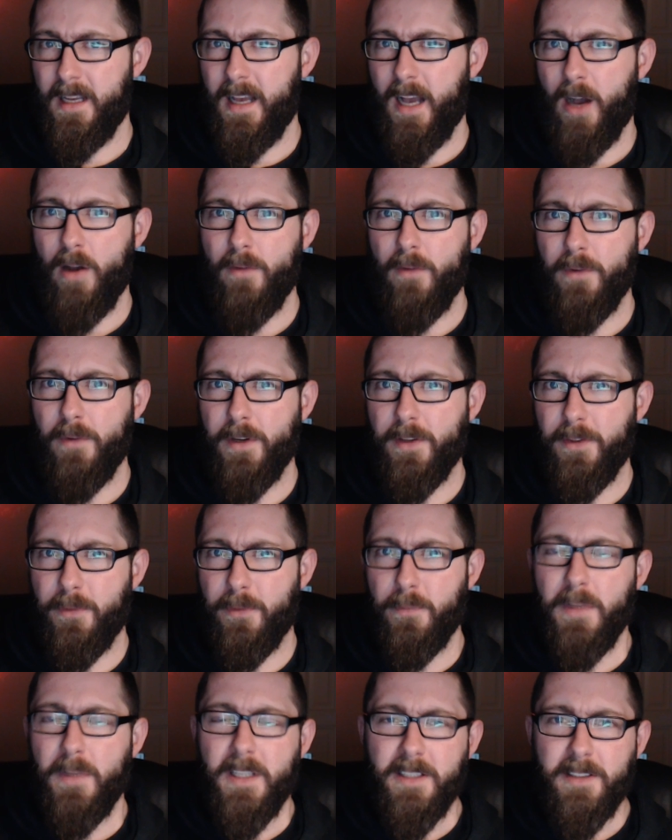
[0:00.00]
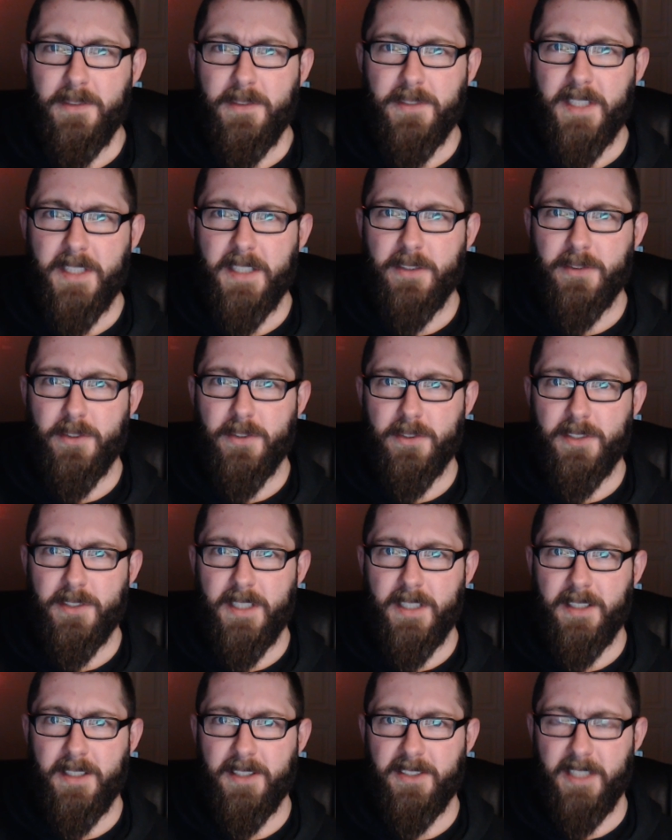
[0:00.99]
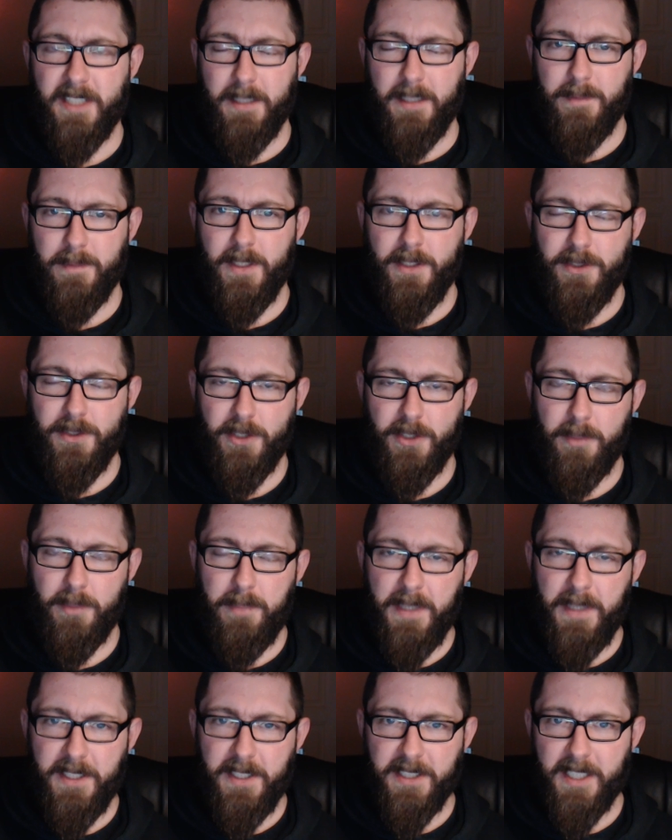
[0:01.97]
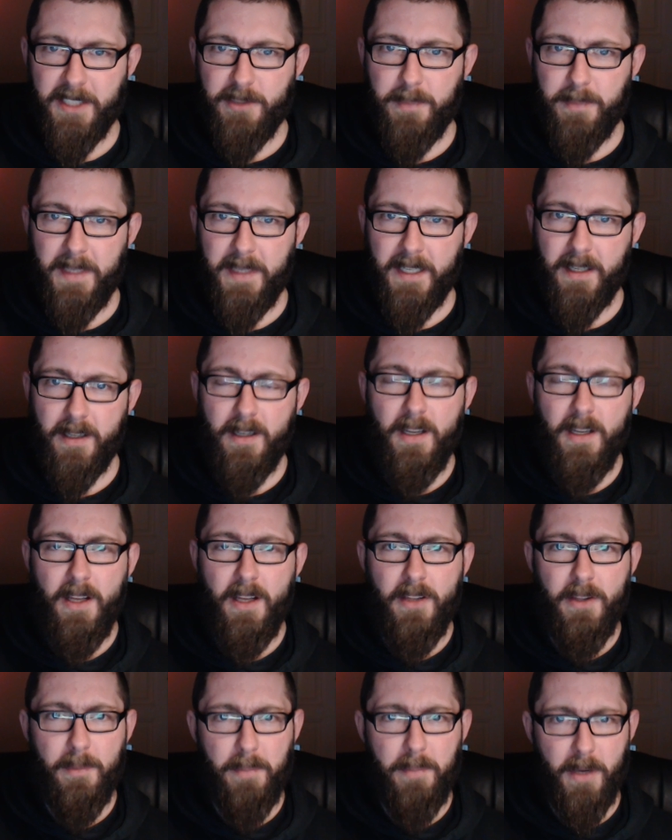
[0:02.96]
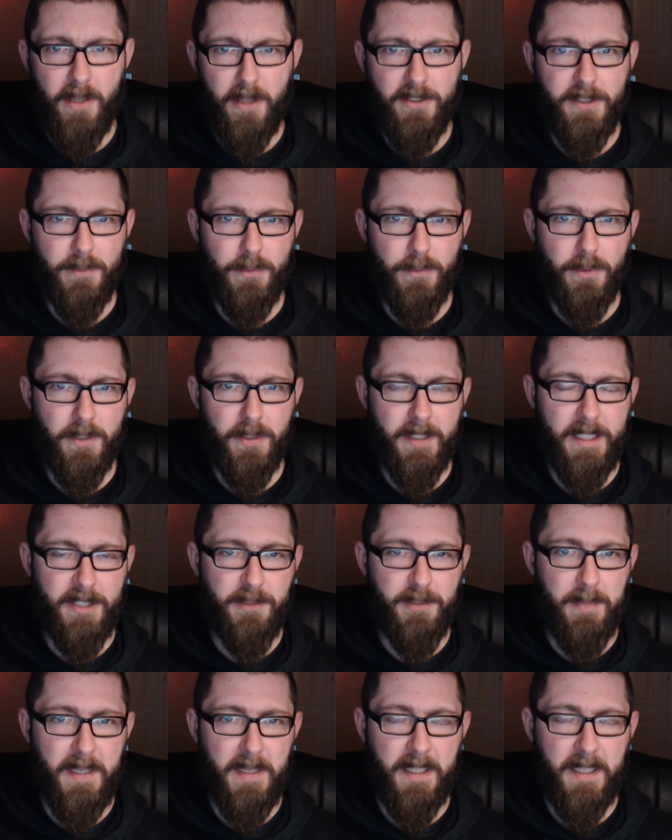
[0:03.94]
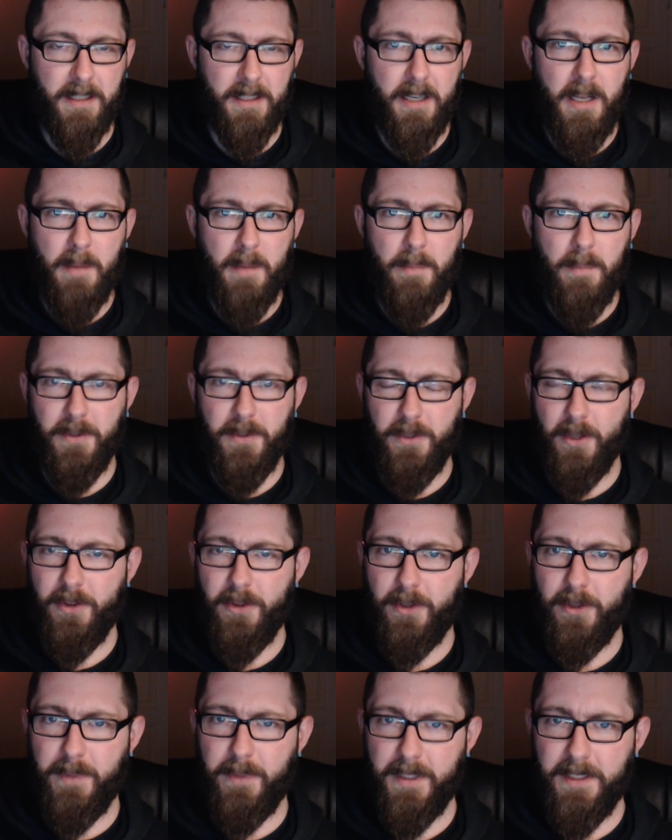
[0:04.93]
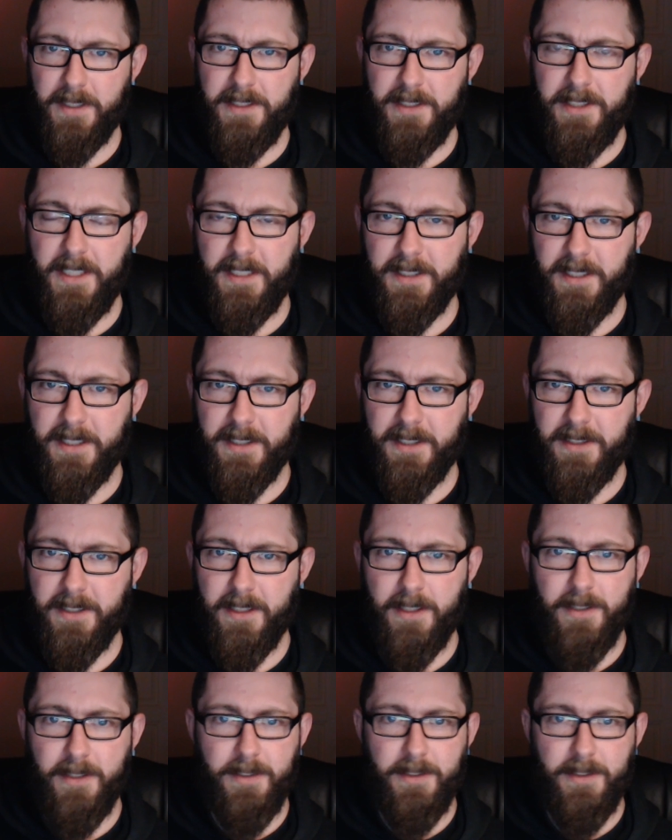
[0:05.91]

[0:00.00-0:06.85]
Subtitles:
However, the relative scales all stay the same. So the pitch gets bigger, the passing ruler gets bigger, but nothing really changes.